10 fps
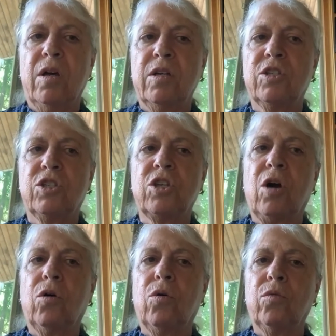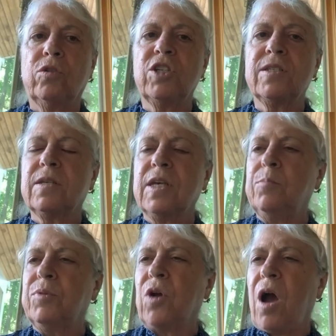So just
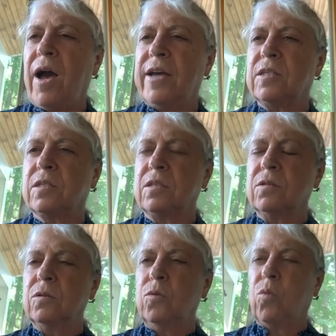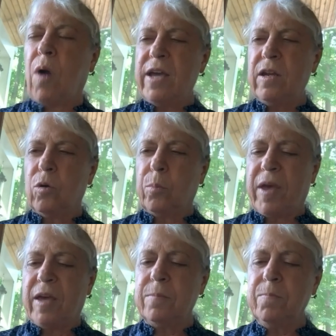keep your eyes wide
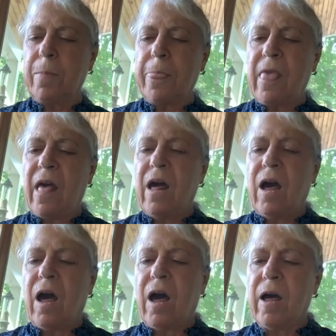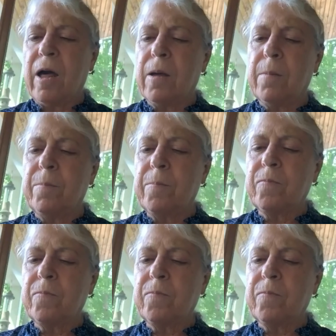open. The